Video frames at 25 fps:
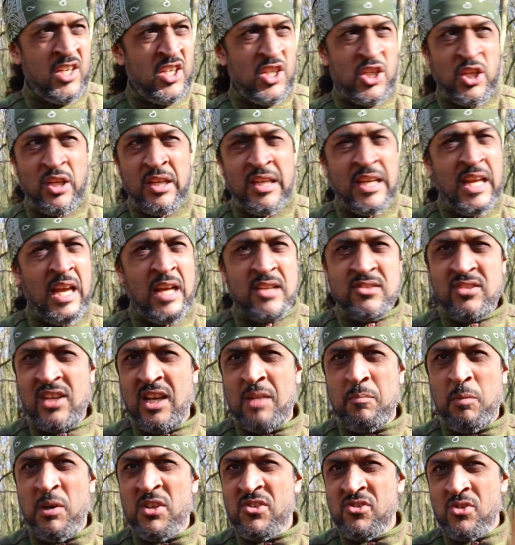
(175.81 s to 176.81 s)
You can get
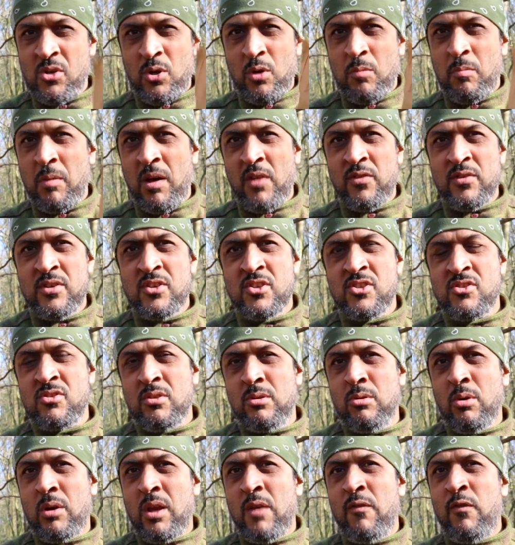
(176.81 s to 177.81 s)
attacked by single mothers
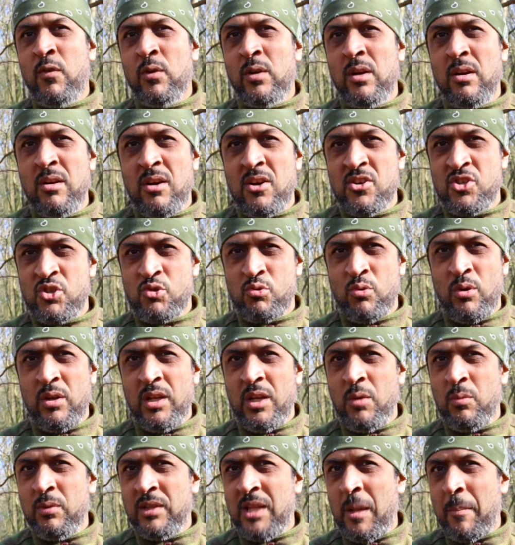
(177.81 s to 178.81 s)
looking for the last
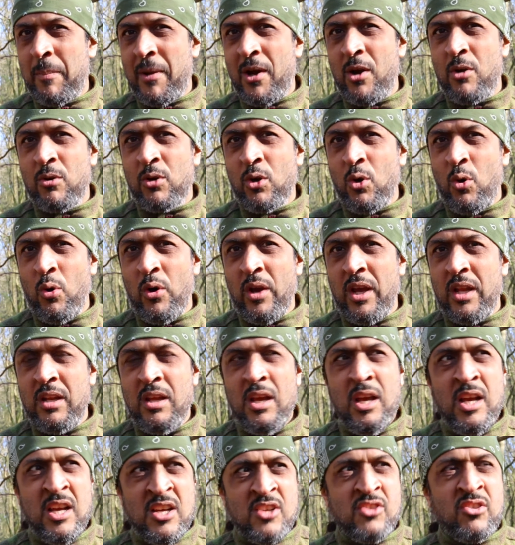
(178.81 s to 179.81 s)
trolley with their pound coin.
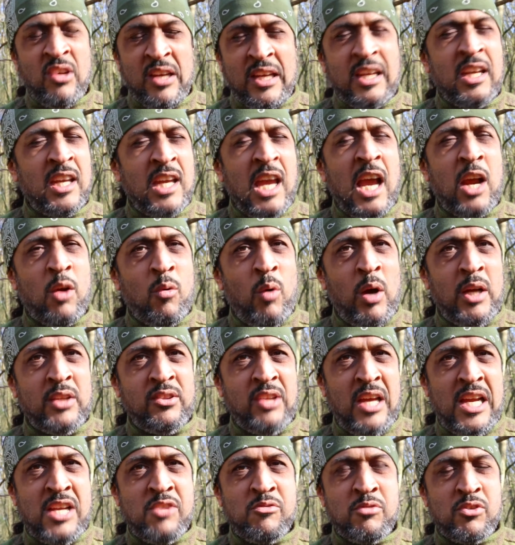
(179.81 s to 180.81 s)
So it can get quite
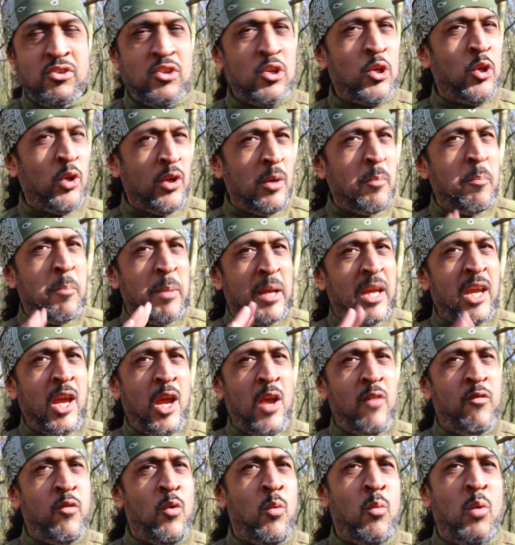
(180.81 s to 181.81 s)
dangerous. You've got to be
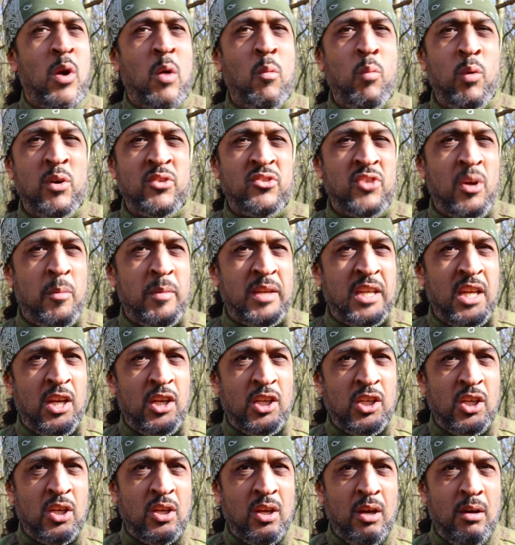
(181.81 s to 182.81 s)
careful of what time of year
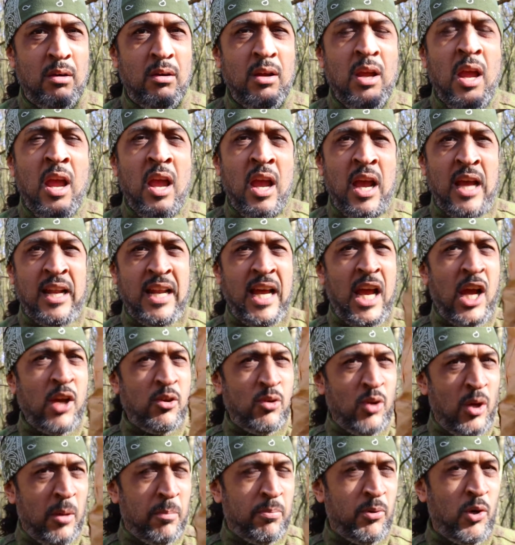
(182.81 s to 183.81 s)
you go and how
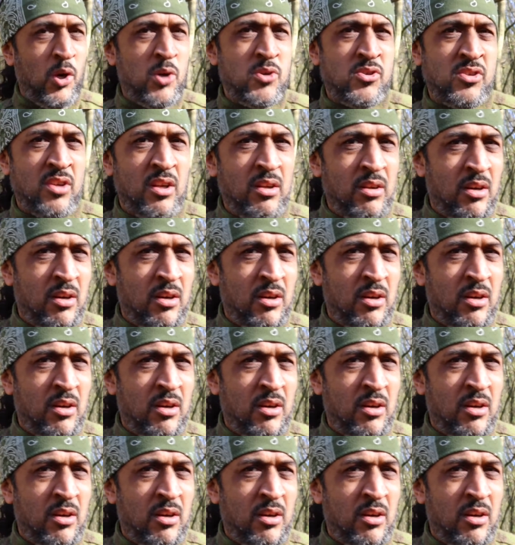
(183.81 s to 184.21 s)
you approach the